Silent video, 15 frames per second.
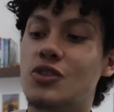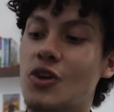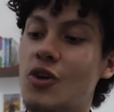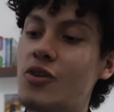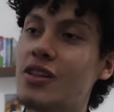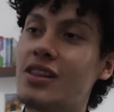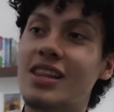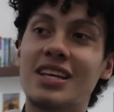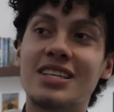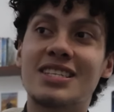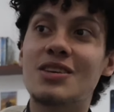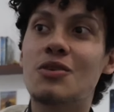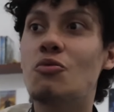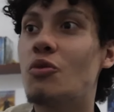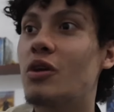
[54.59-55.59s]
So, let's
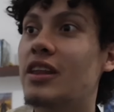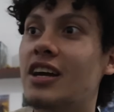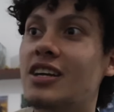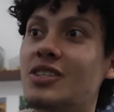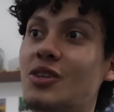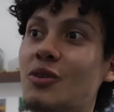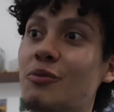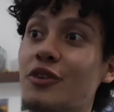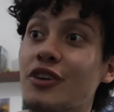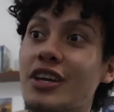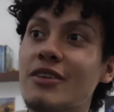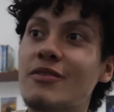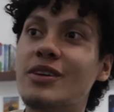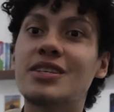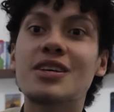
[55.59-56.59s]
see what Heartstopper
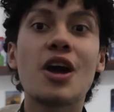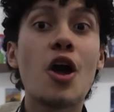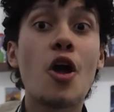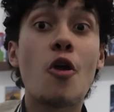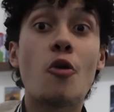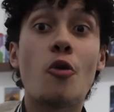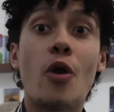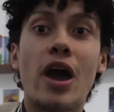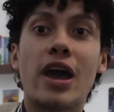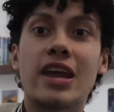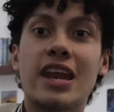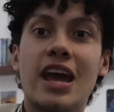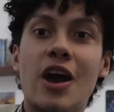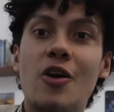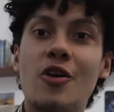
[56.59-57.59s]
give us right
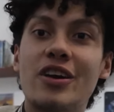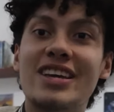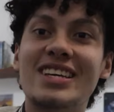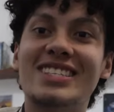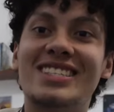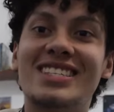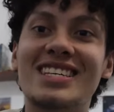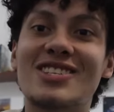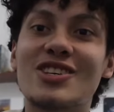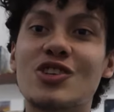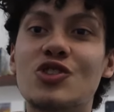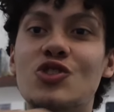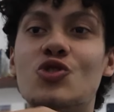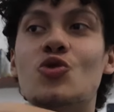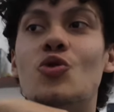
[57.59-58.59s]
now in
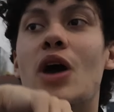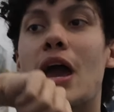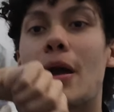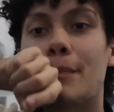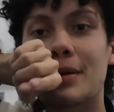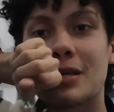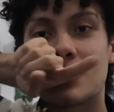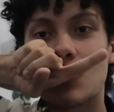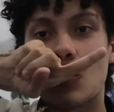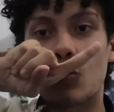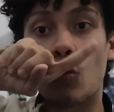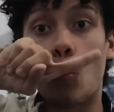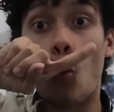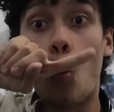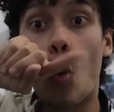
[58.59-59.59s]
season 2, episode
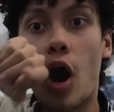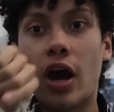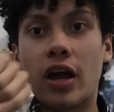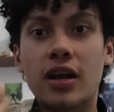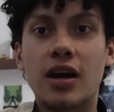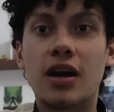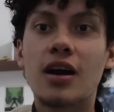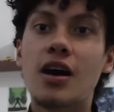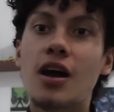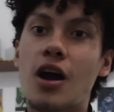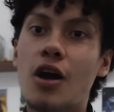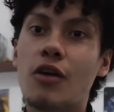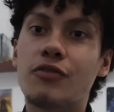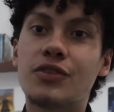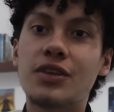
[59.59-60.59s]
1
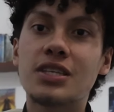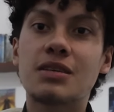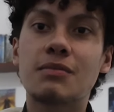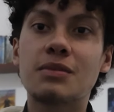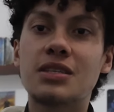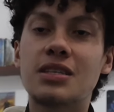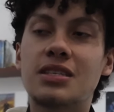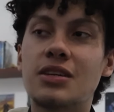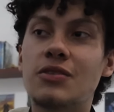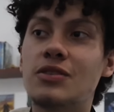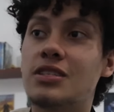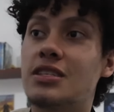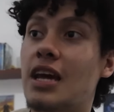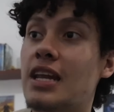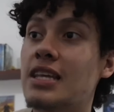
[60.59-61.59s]
of this amazing
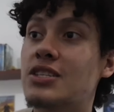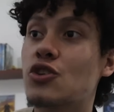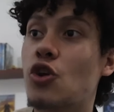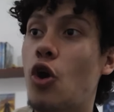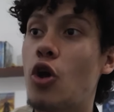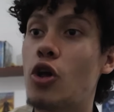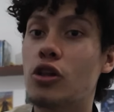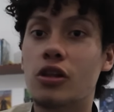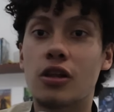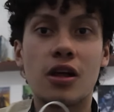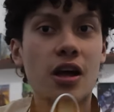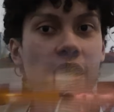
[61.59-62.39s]
series that is called